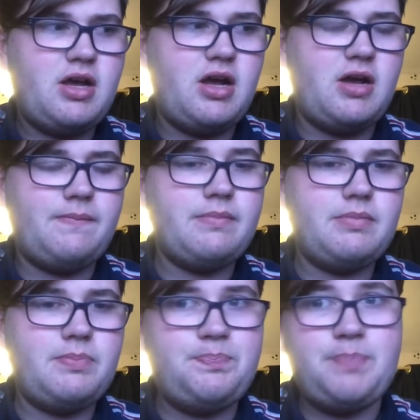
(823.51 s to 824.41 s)
Um,
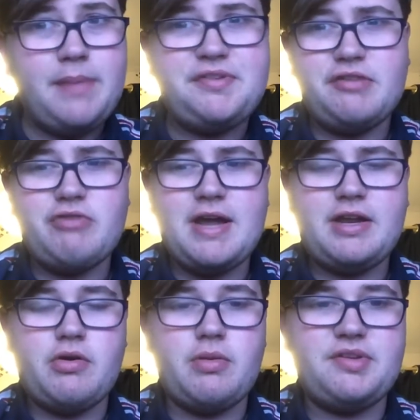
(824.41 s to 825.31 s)
BBC
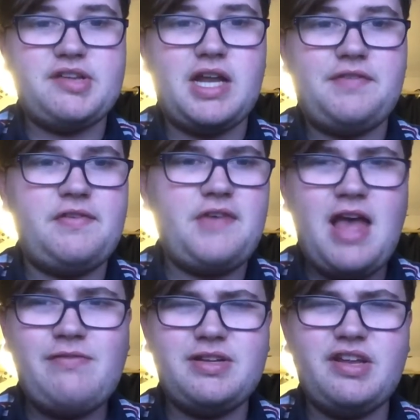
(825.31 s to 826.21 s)
Radio Humberside, if you've
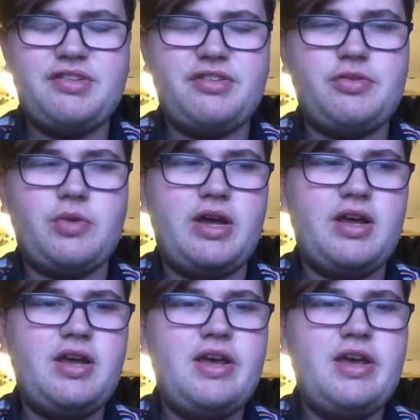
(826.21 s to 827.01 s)
ever listened to it,